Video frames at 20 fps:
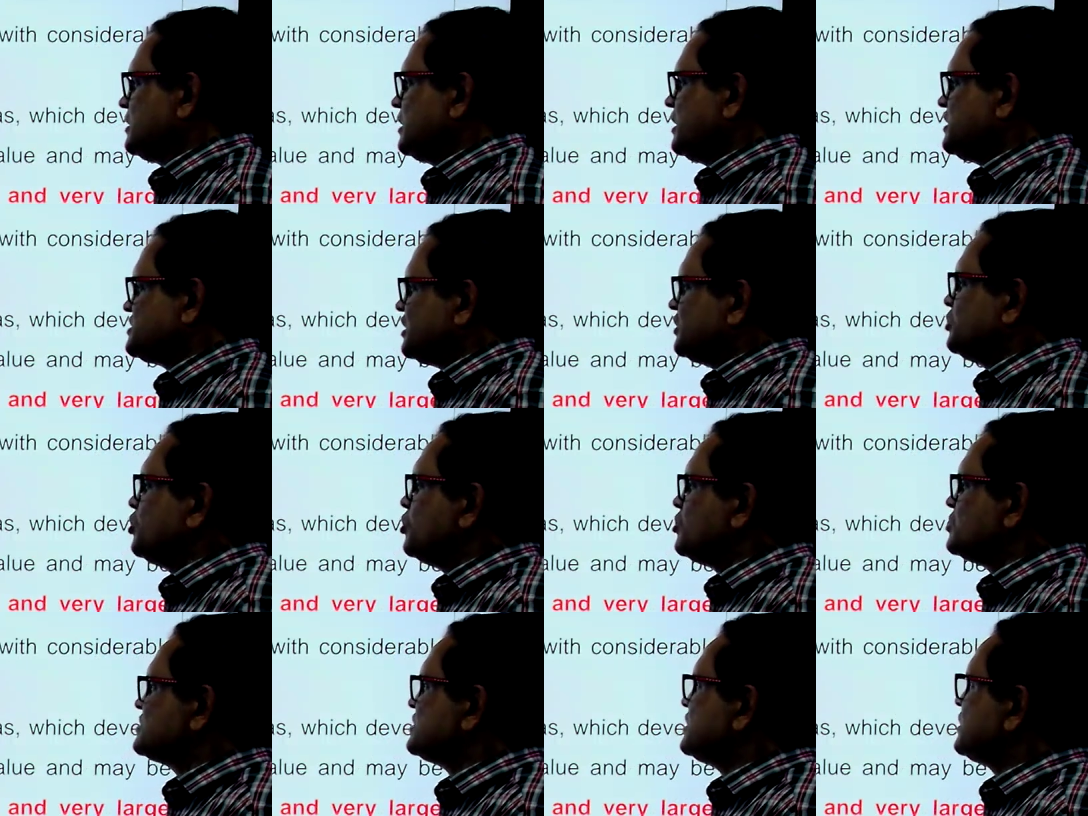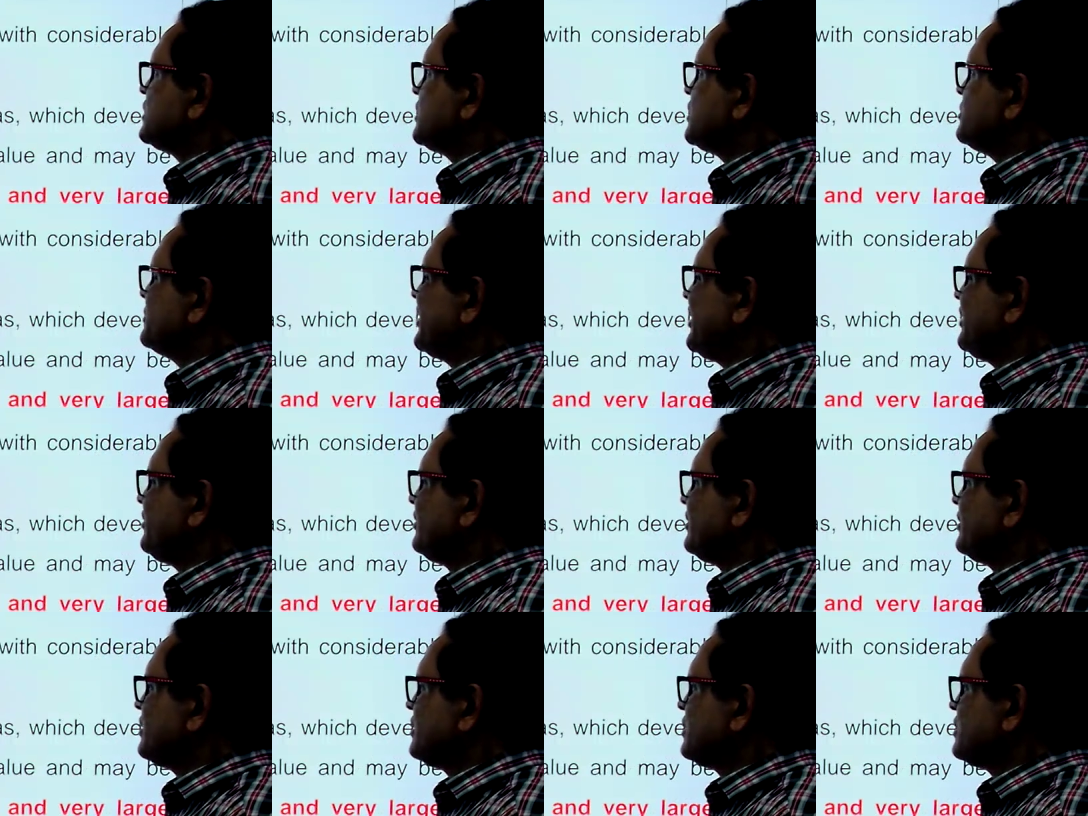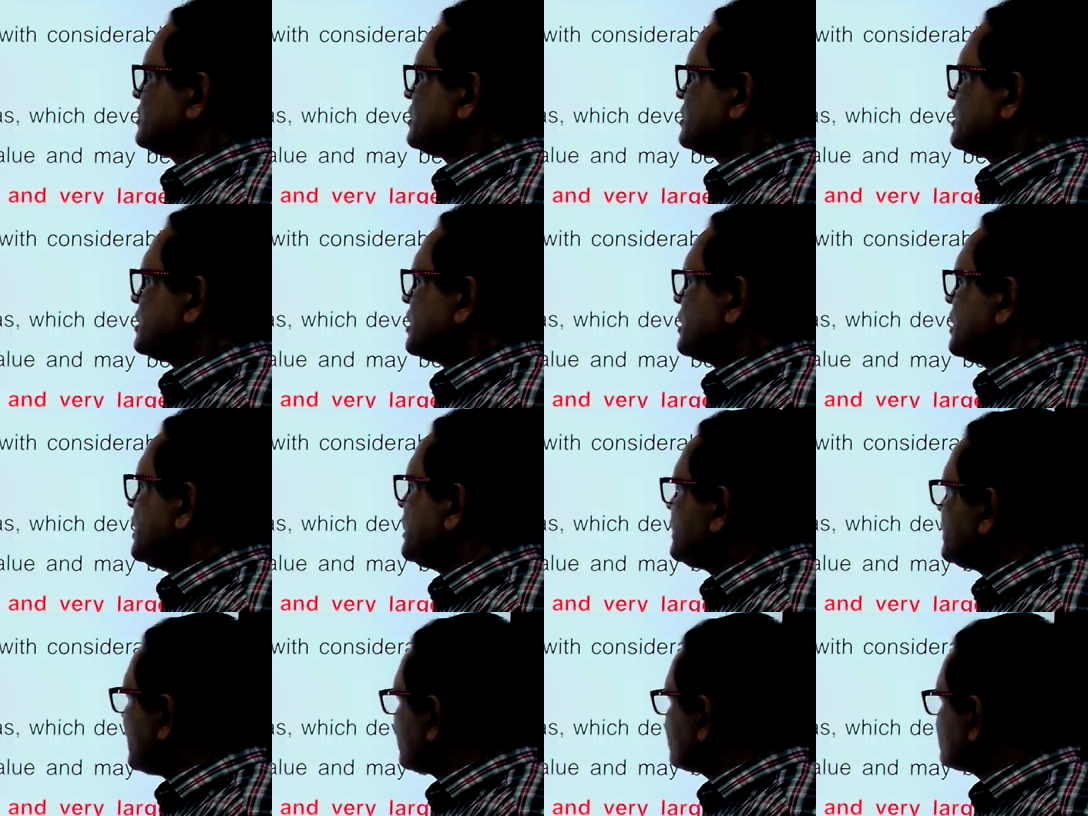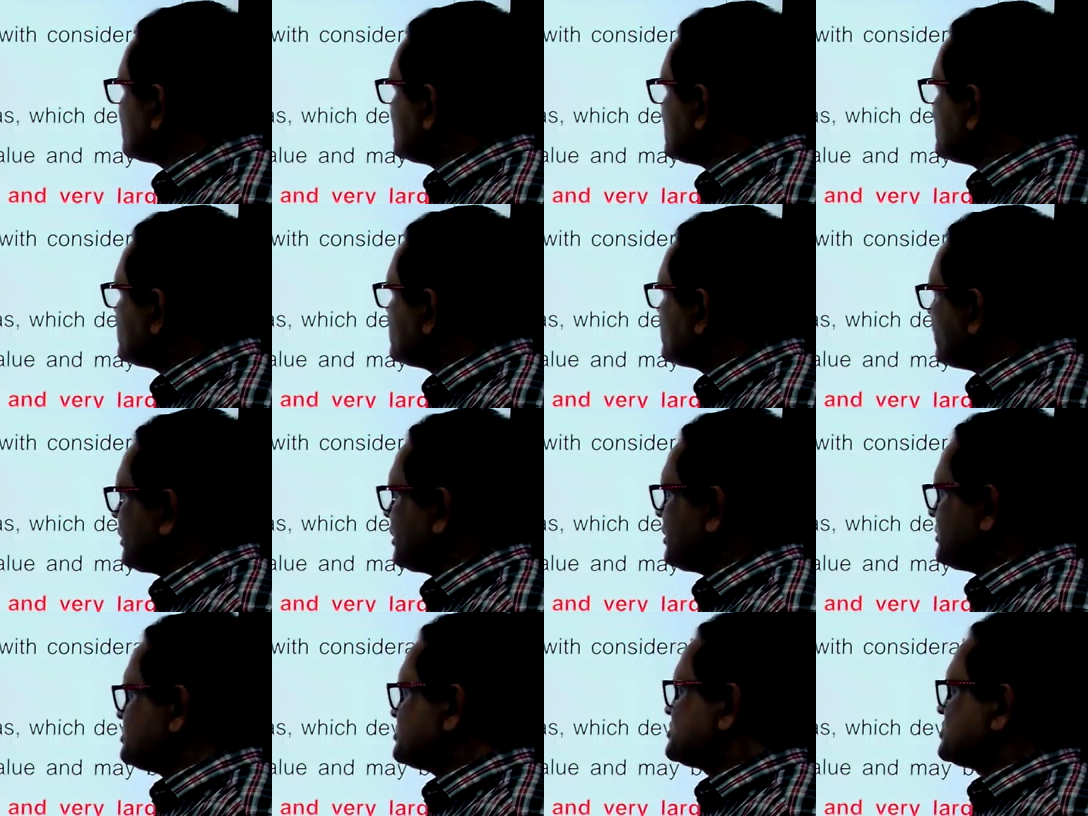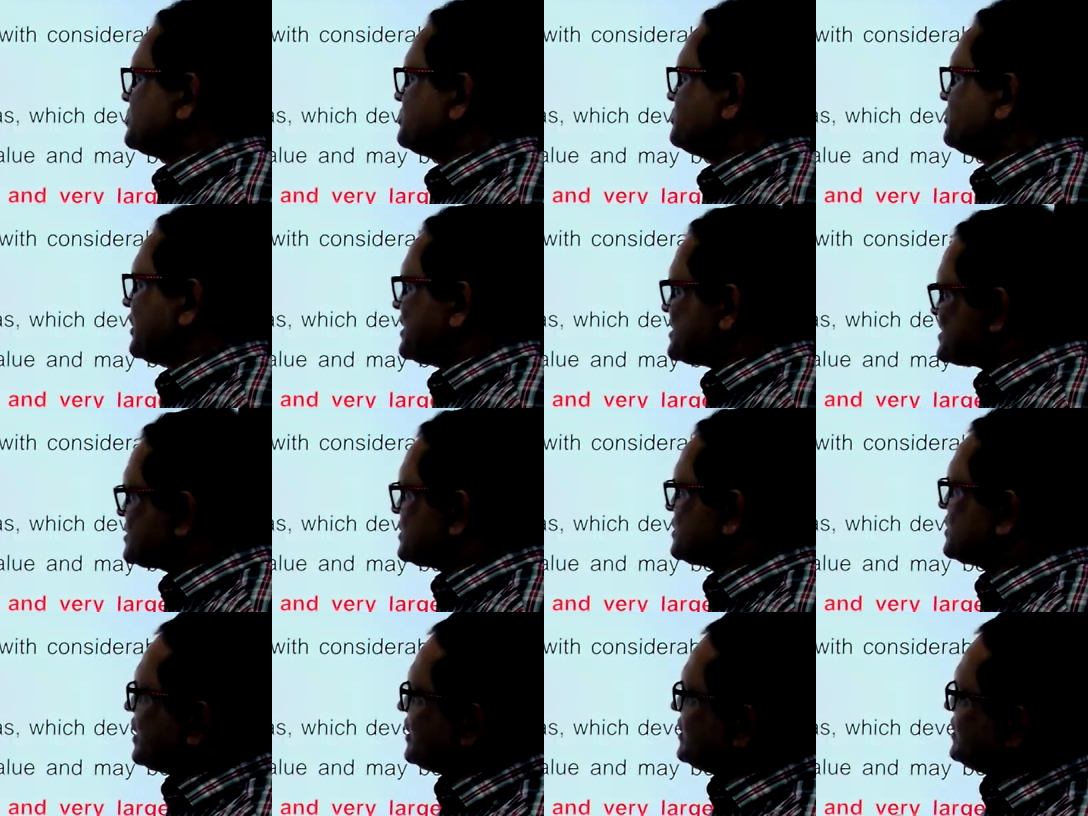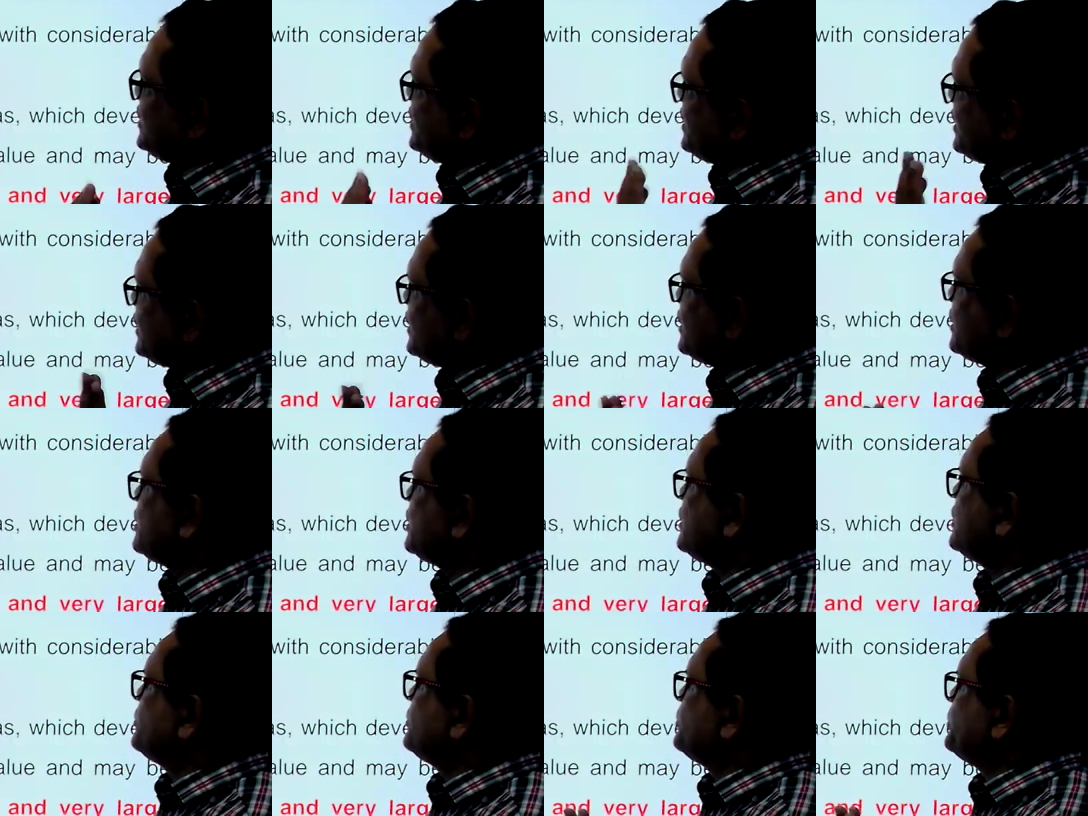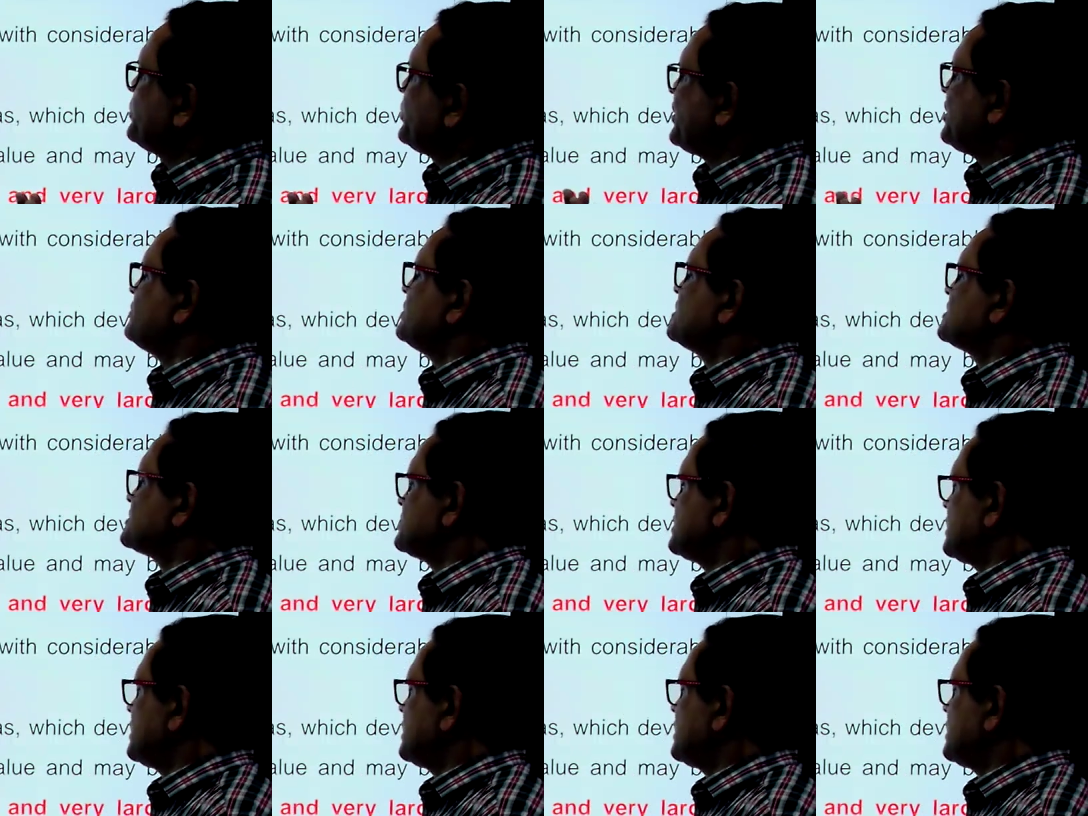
it's a new city means it actually develops faster than the previous